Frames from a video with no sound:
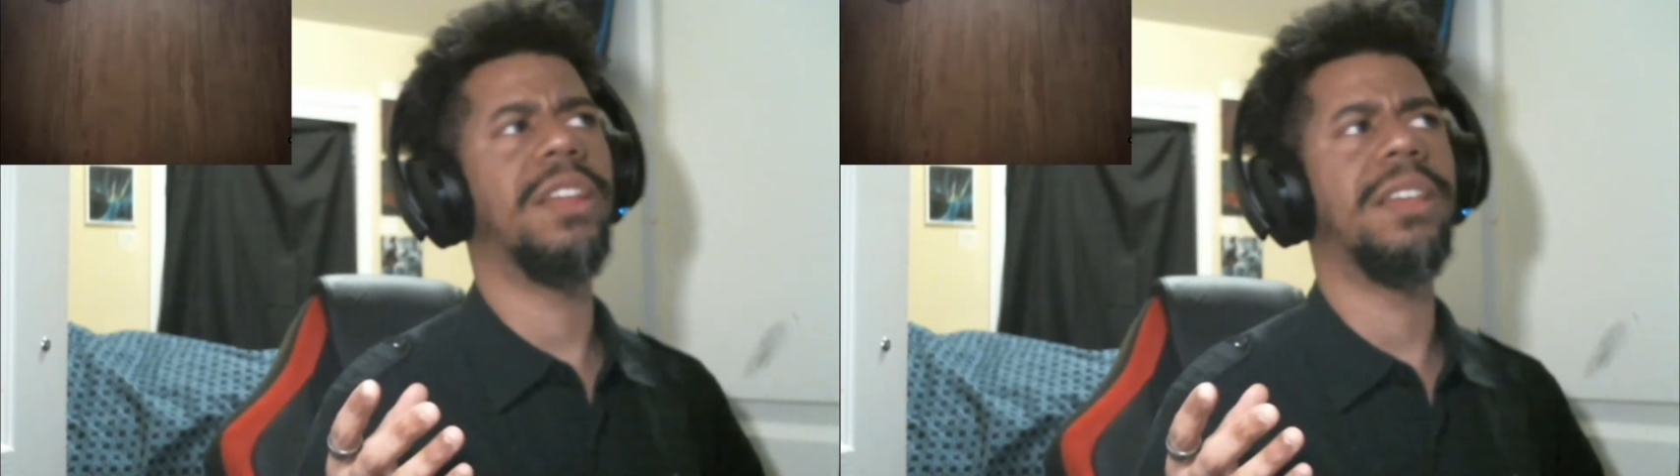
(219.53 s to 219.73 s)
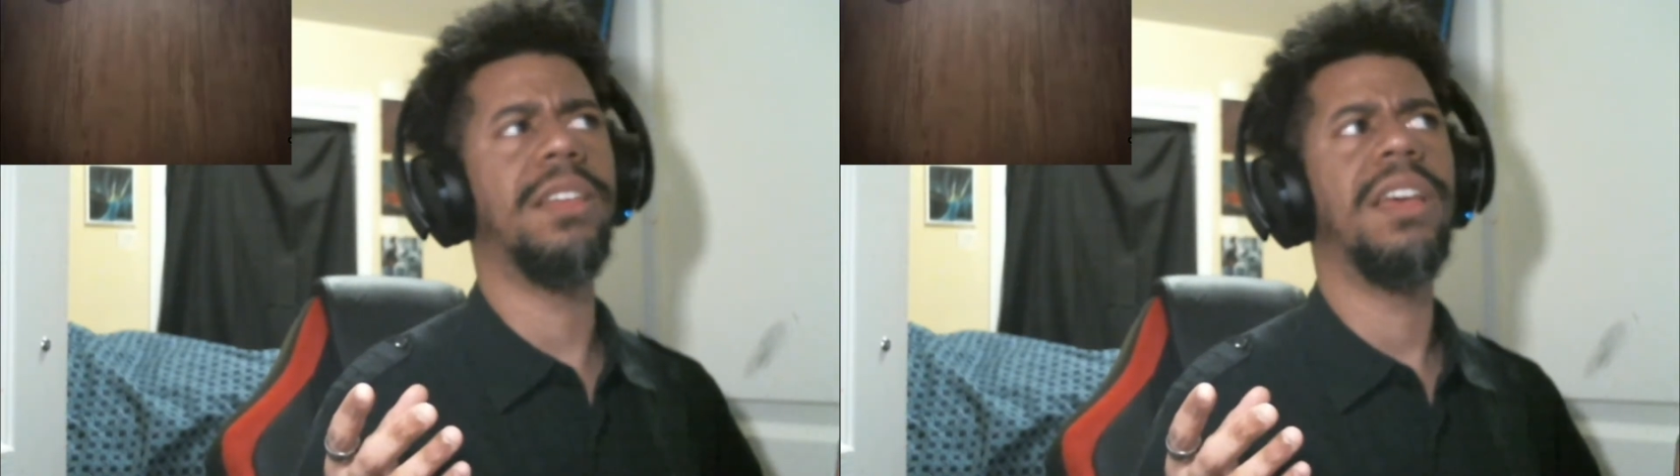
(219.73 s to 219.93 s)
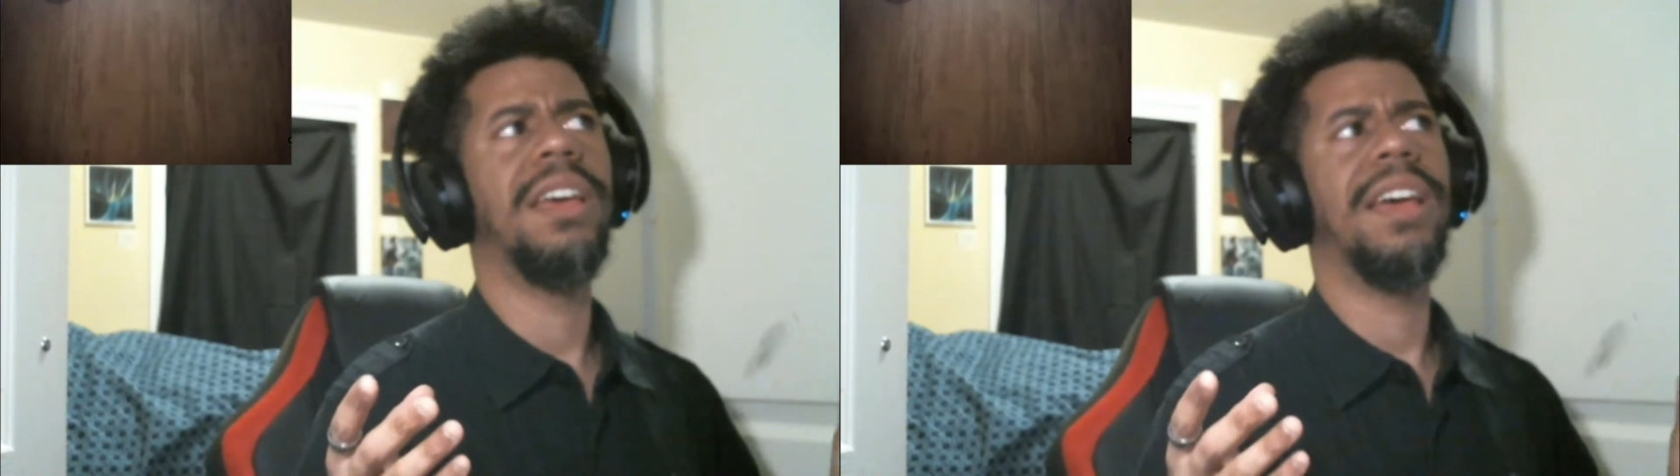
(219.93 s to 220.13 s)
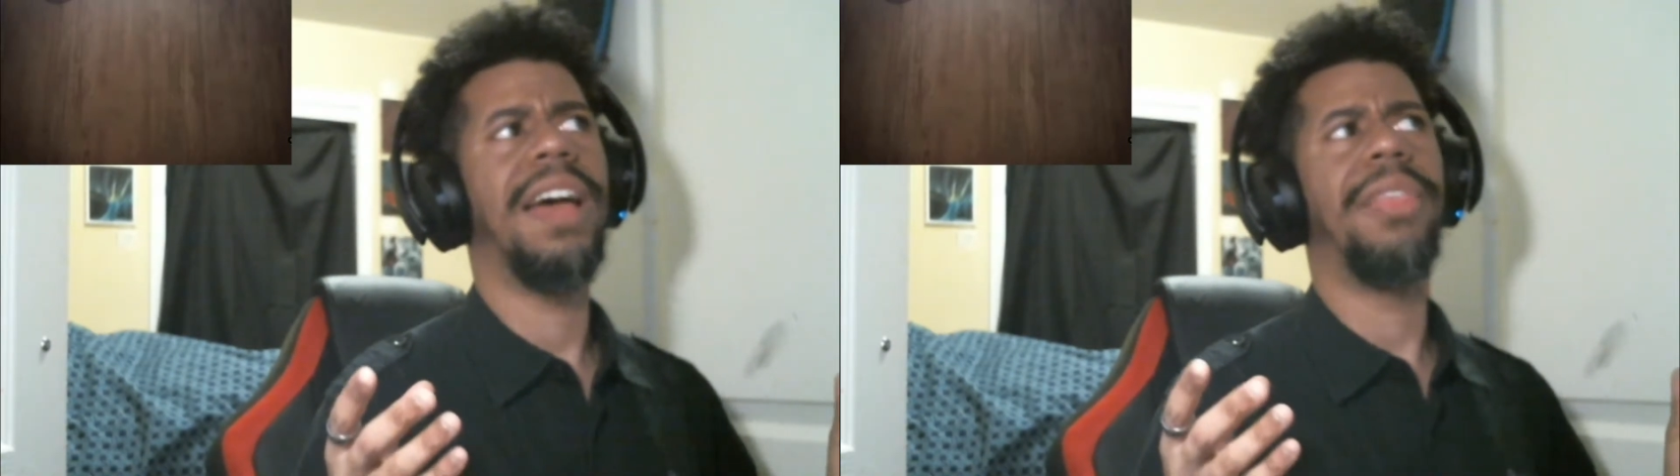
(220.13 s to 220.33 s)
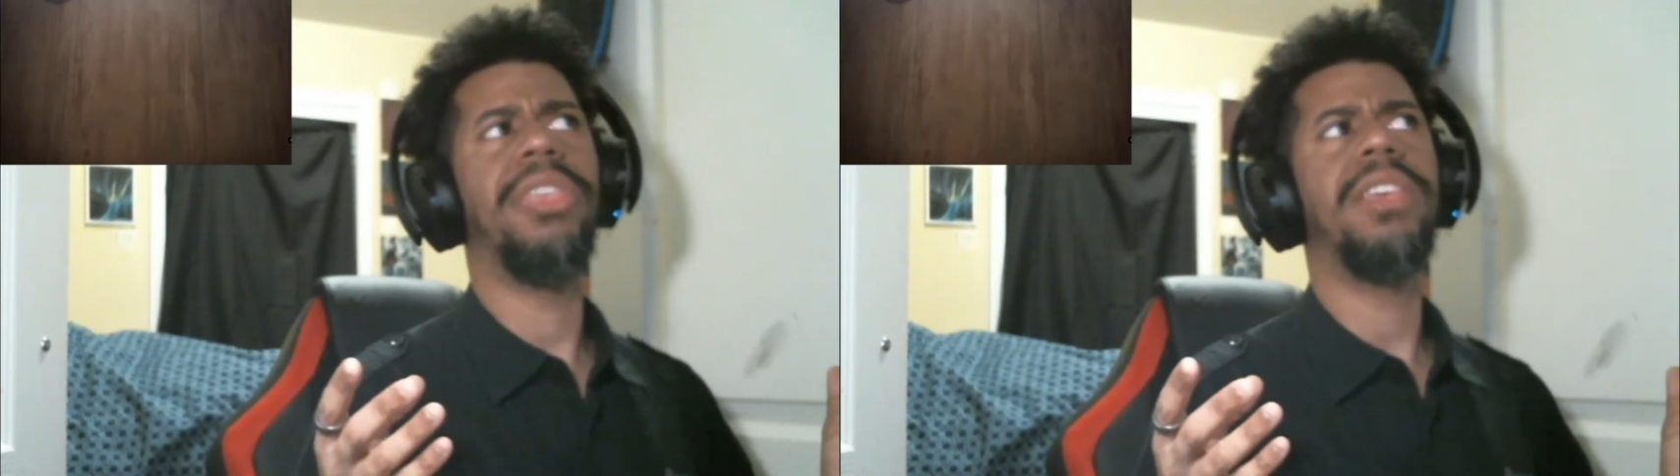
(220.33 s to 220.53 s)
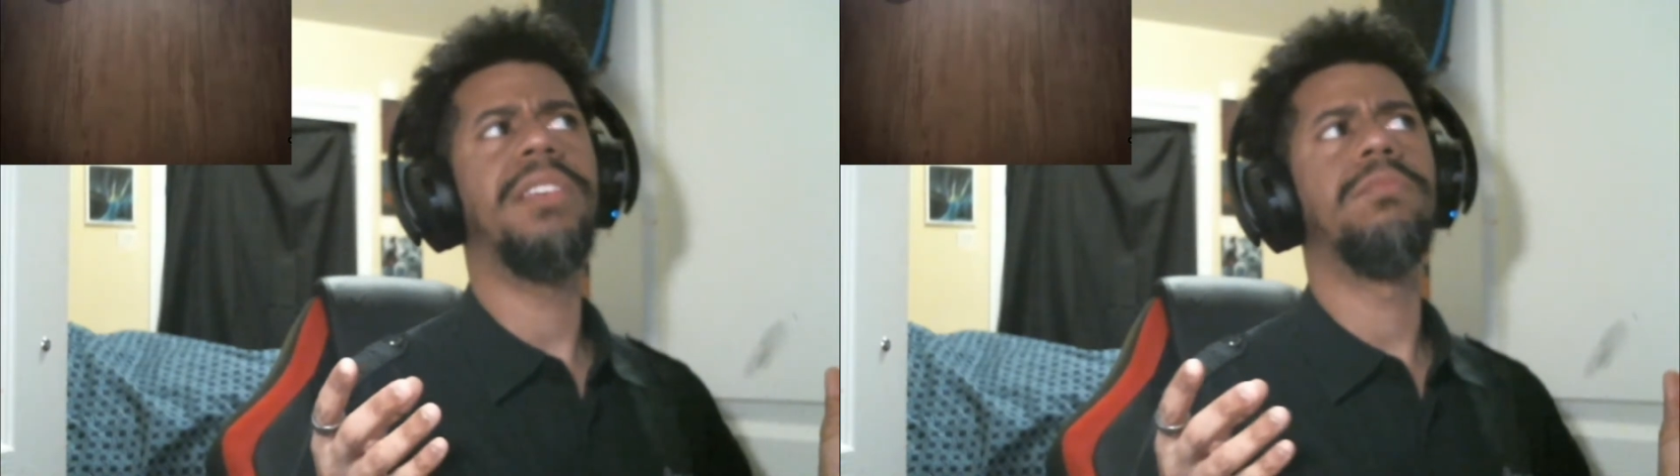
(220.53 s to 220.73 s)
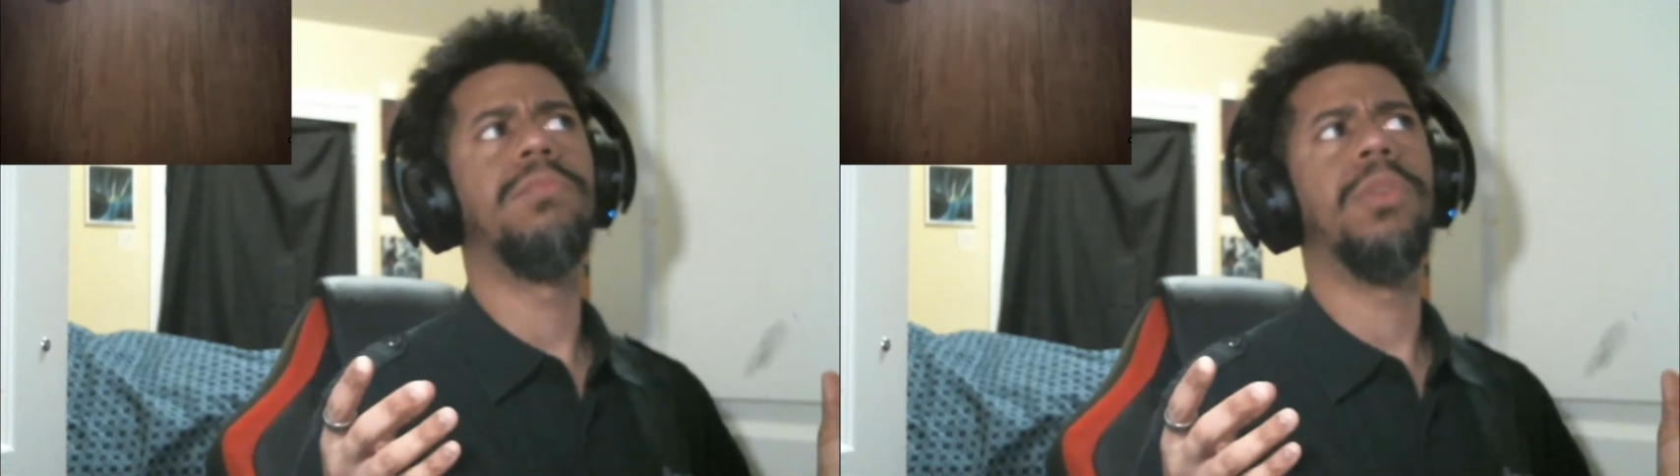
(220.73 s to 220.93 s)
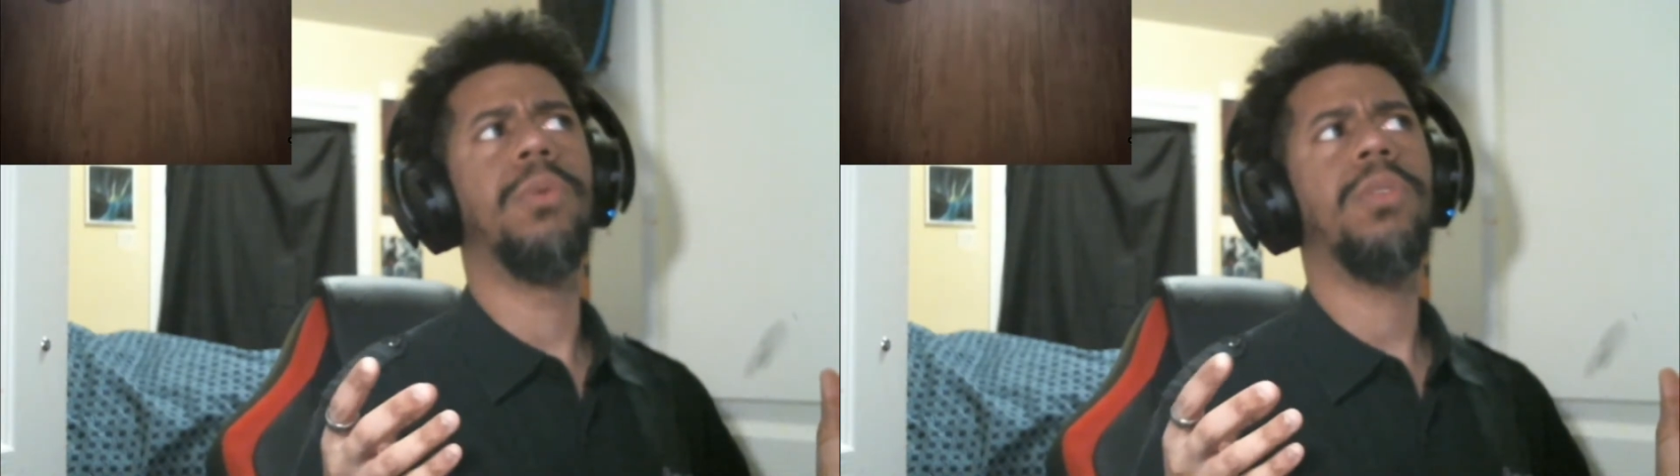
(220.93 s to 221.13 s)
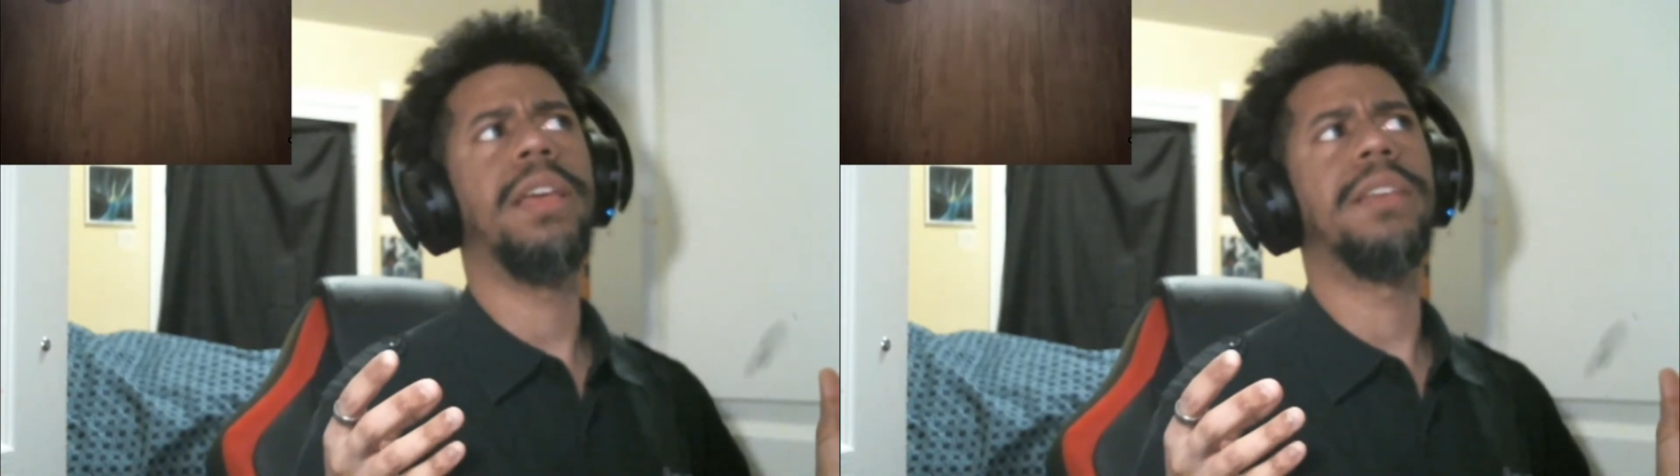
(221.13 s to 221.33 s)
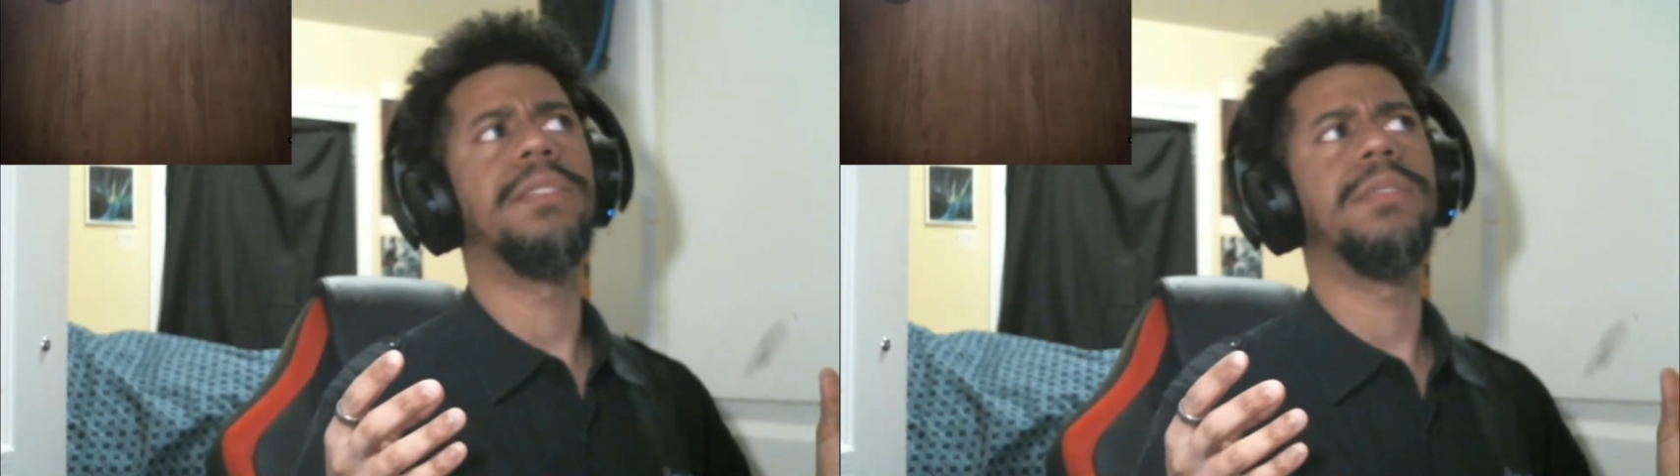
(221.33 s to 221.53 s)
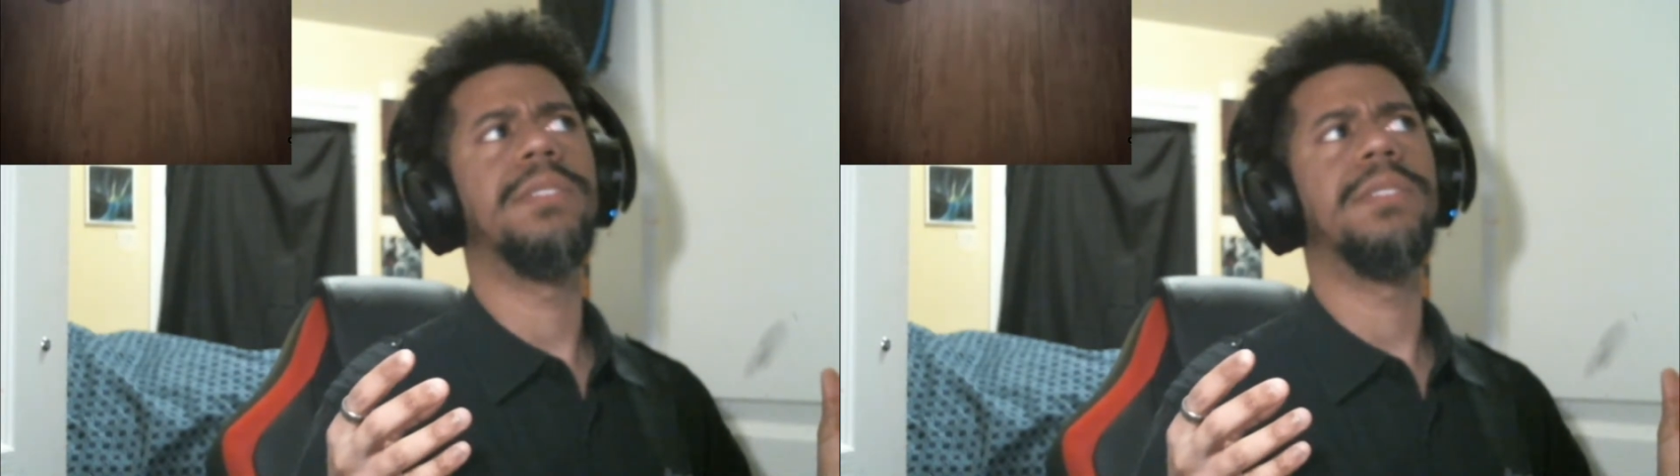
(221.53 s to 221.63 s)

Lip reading: Like, I think they were, like,